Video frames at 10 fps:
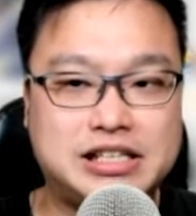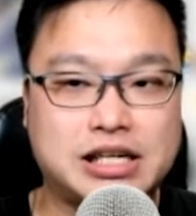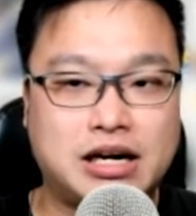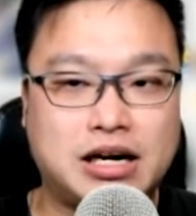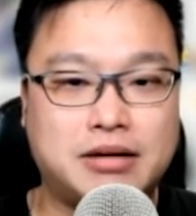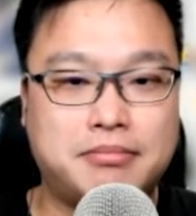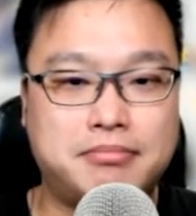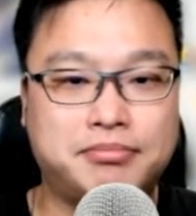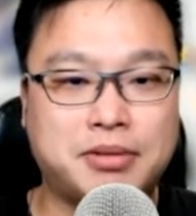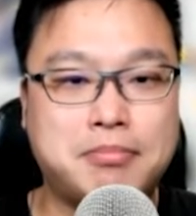are
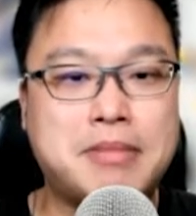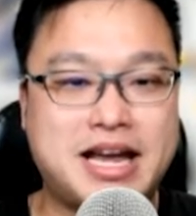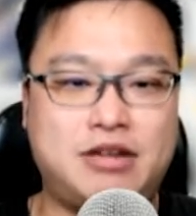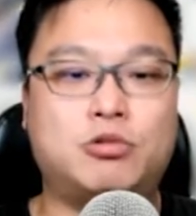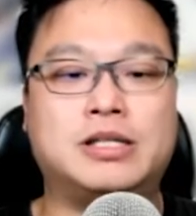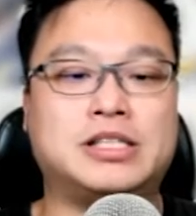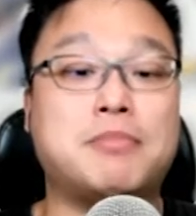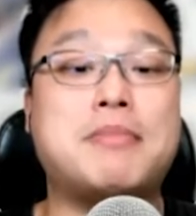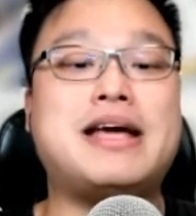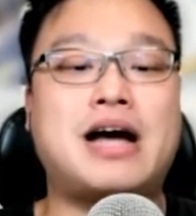the main ones, the
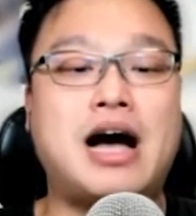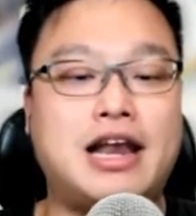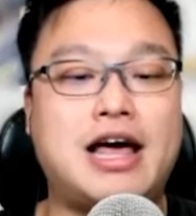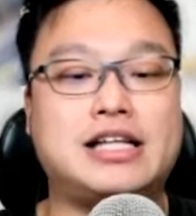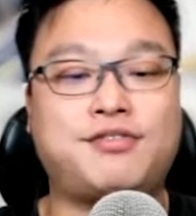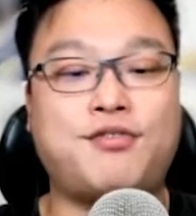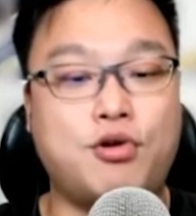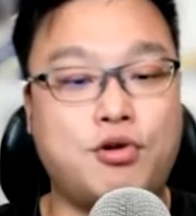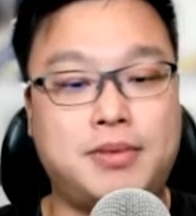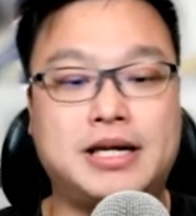main highlights
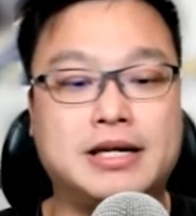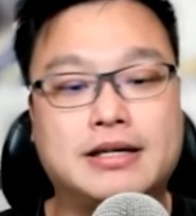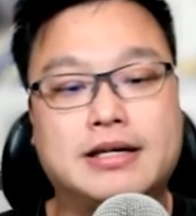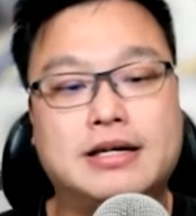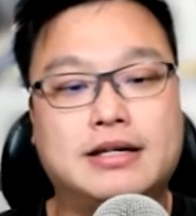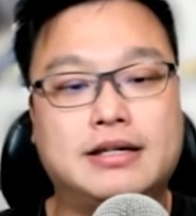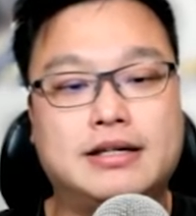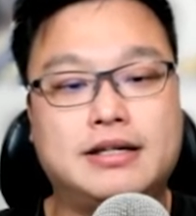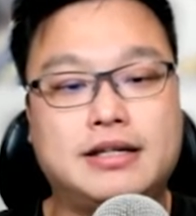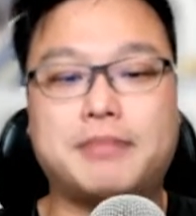for me.
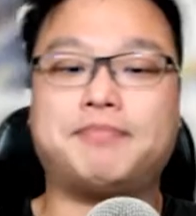Yep.